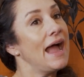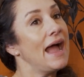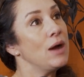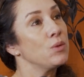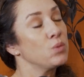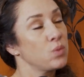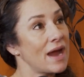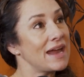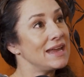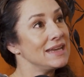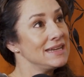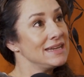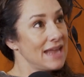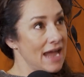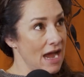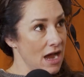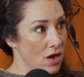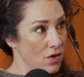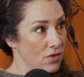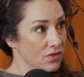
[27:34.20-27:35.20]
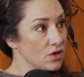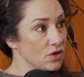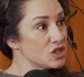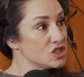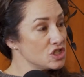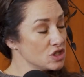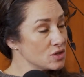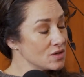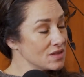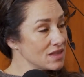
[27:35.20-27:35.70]
right now for our
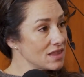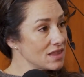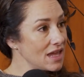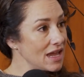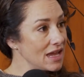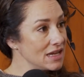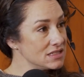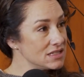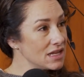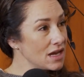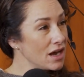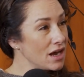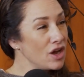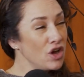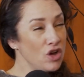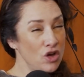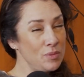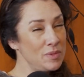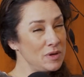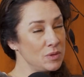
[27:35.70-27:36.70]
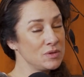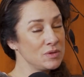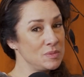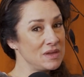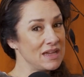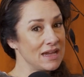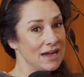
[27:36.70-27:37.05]
children at the age they are, I hope it would be